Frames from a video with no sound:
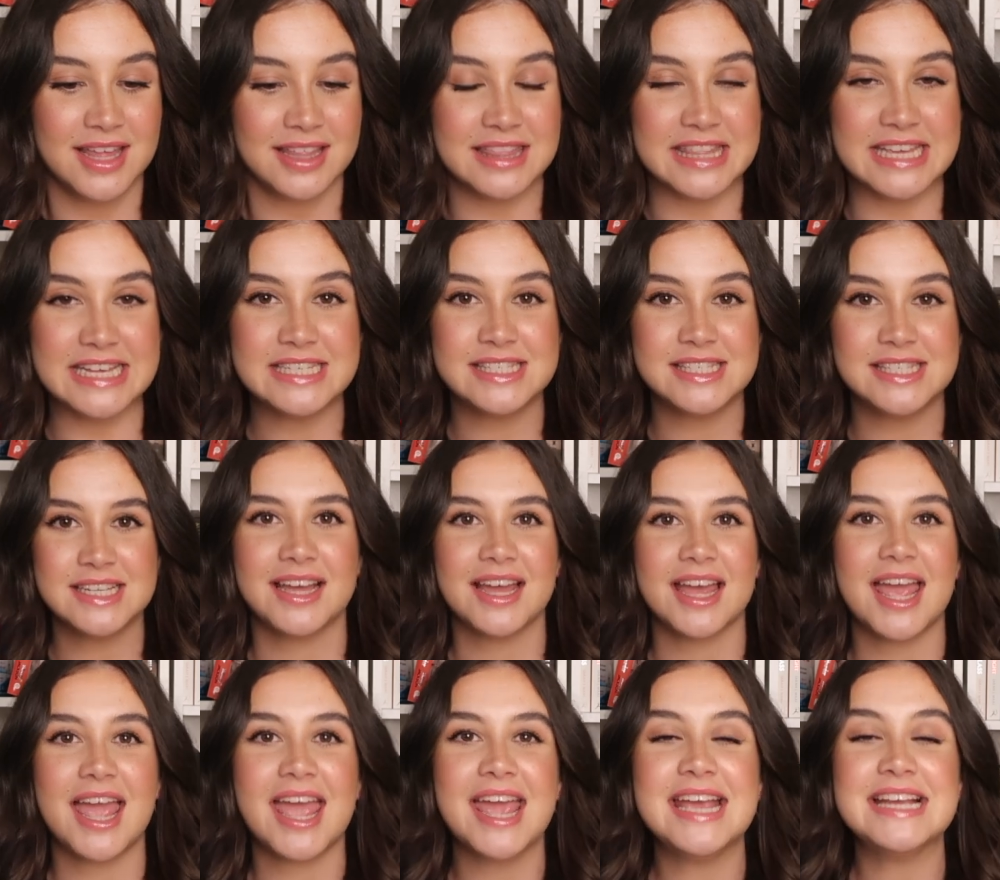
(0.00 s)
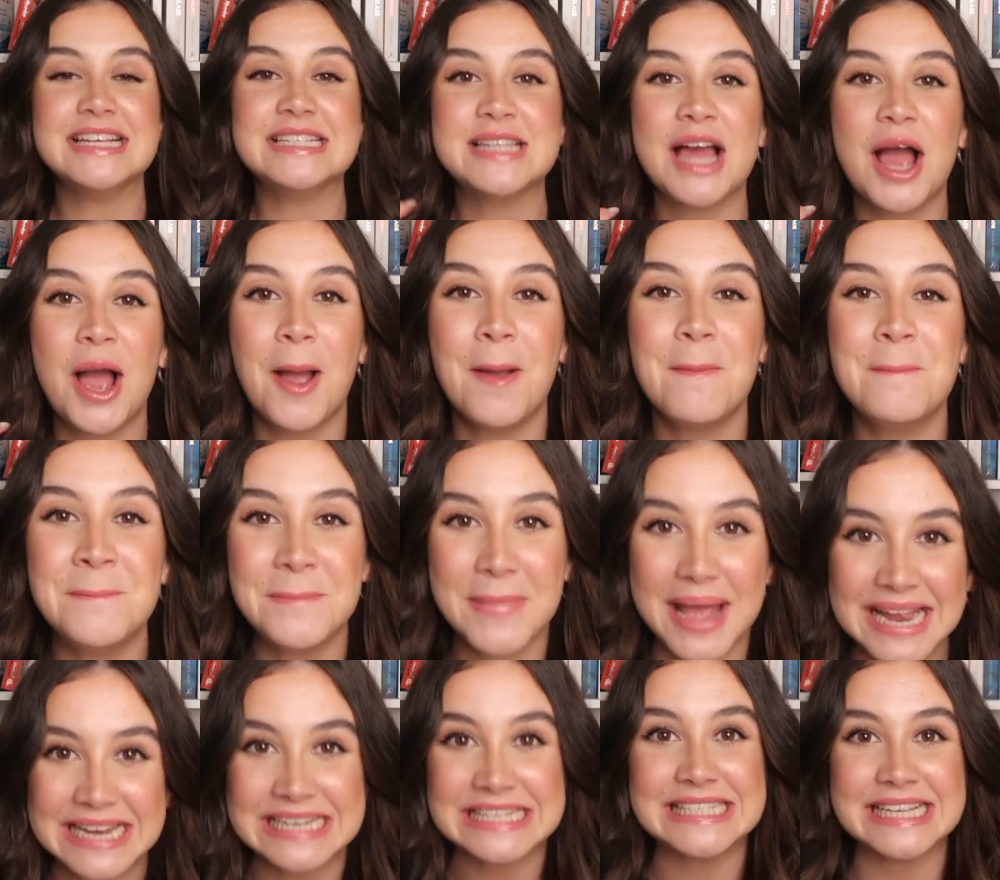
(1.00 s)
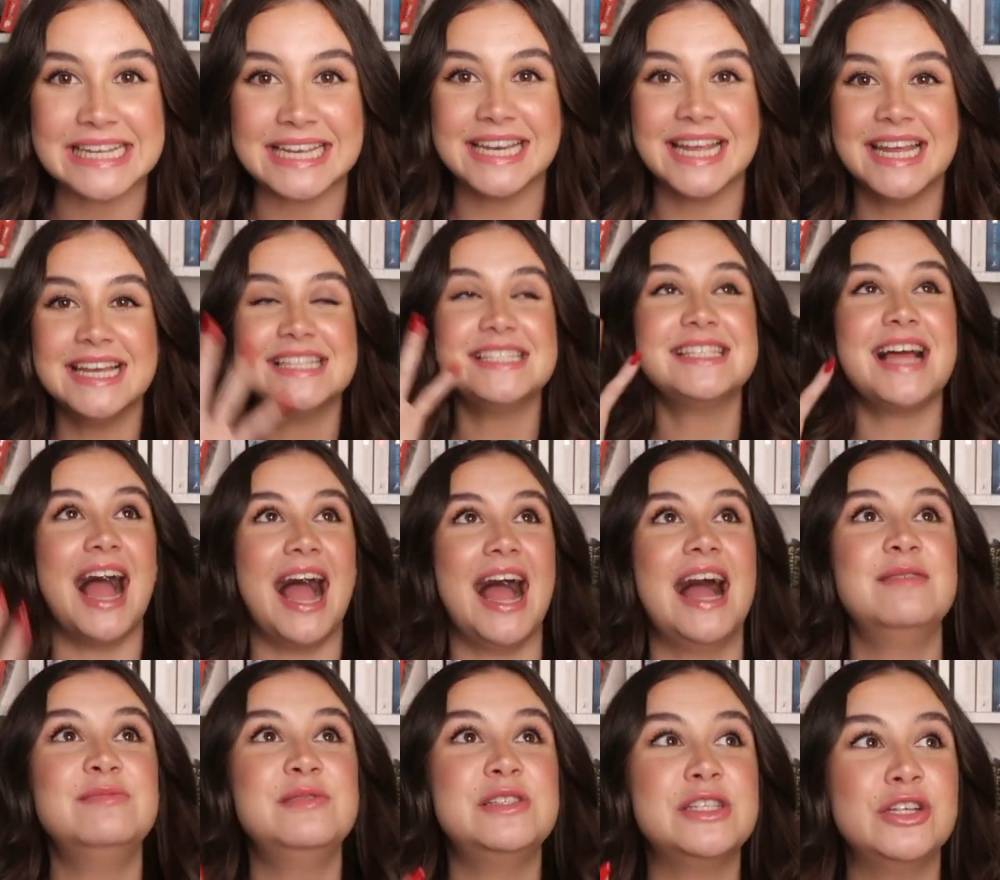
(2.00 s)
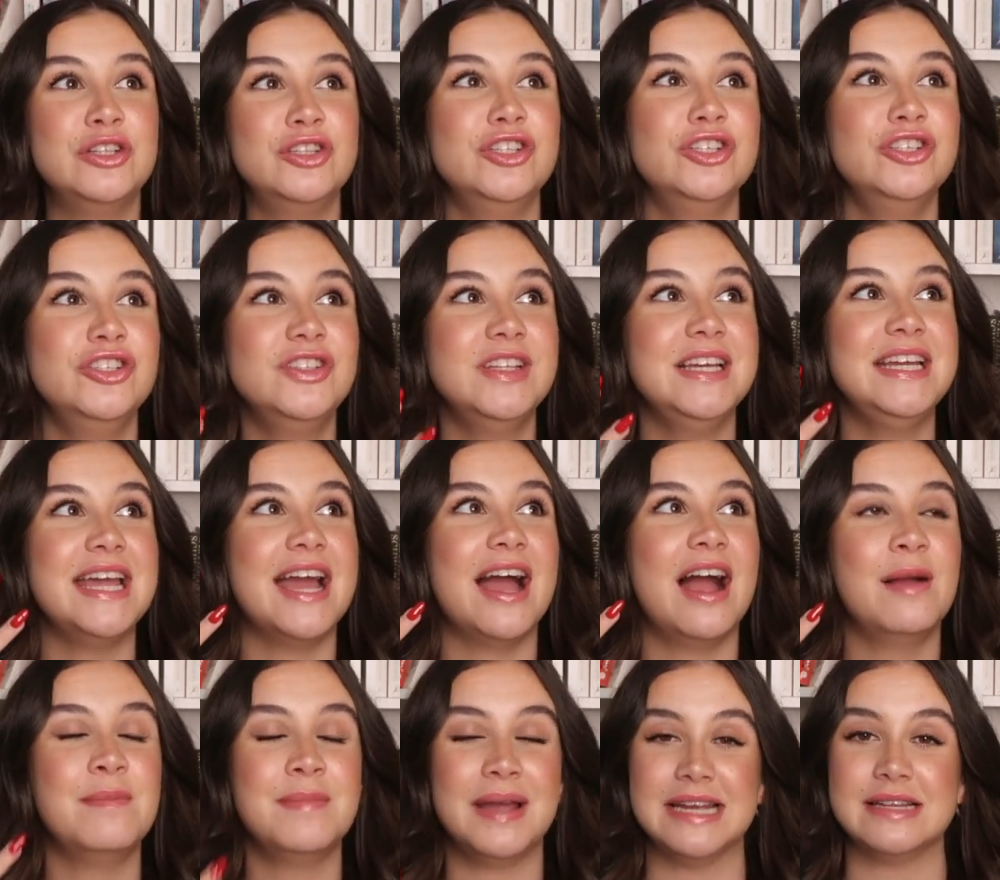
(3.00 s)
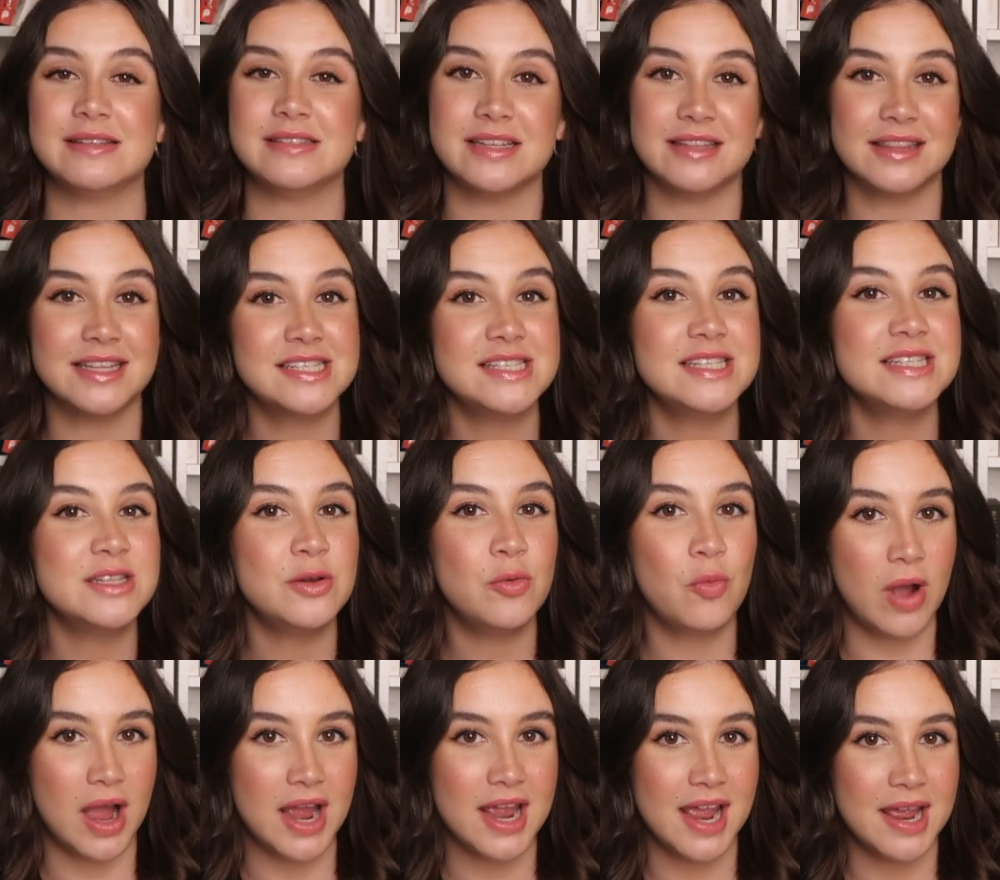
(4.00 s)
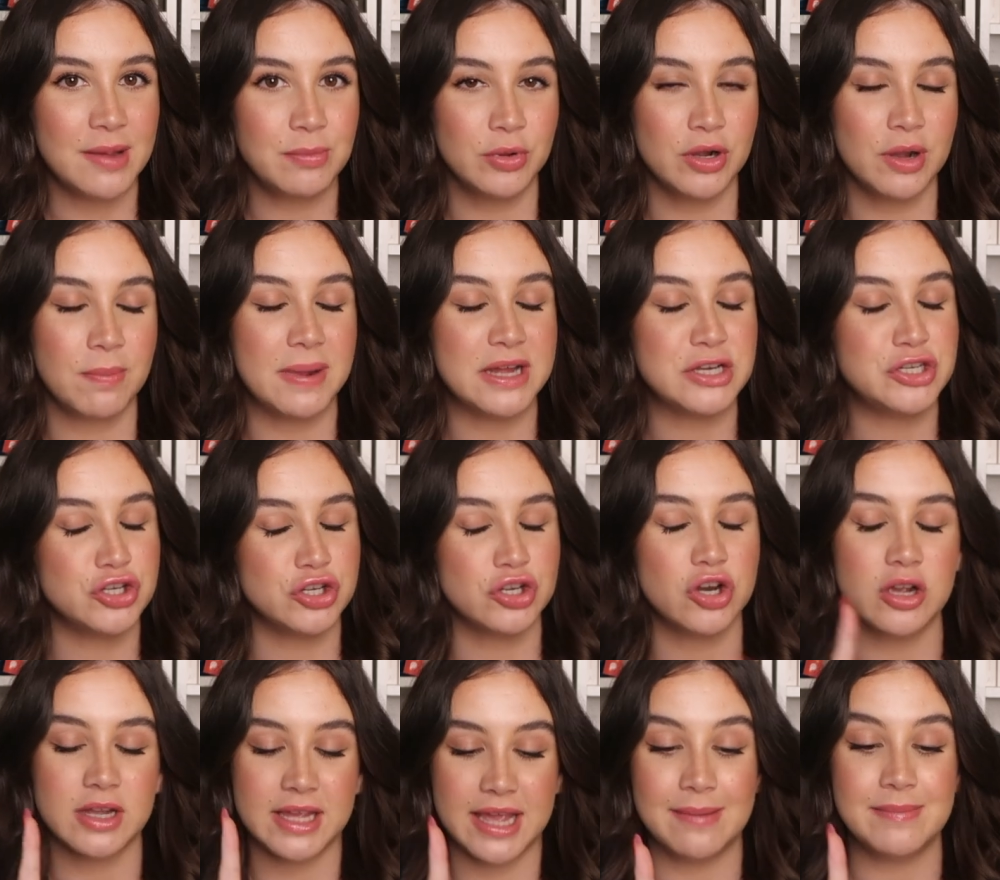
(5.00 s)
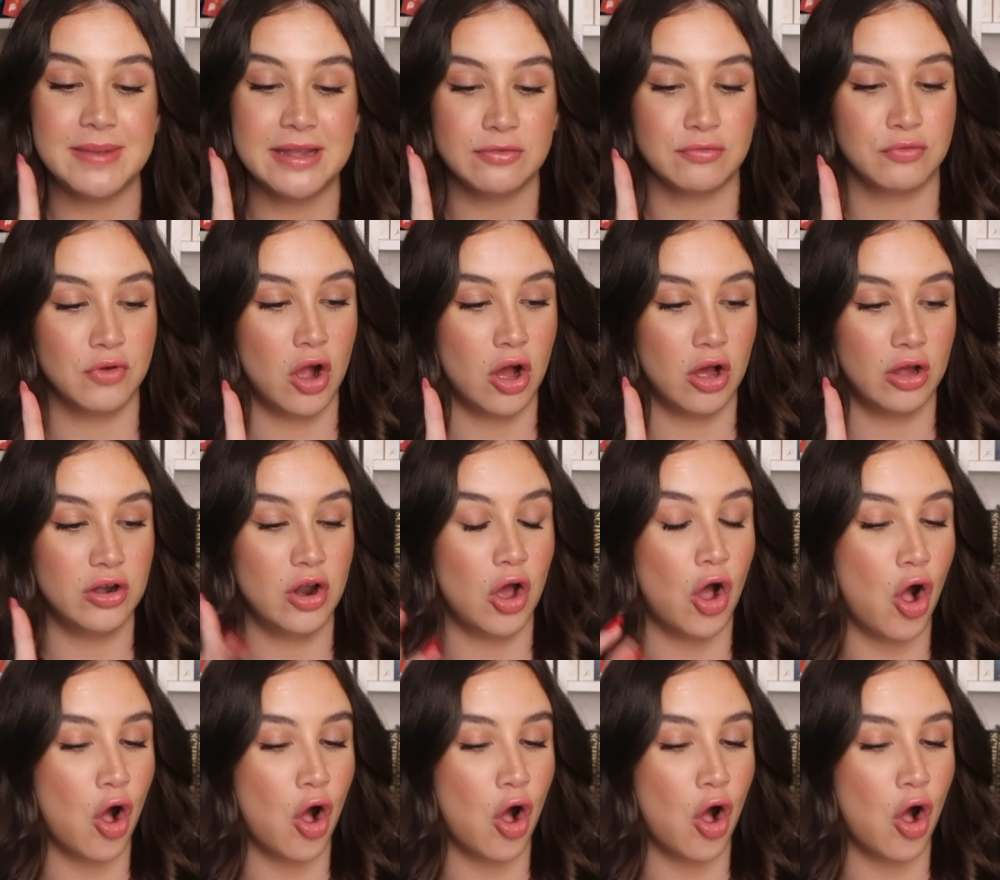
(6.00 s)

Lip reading: This is amazing. It is absolutely amazing. This is a YA book, but do not get me wrong.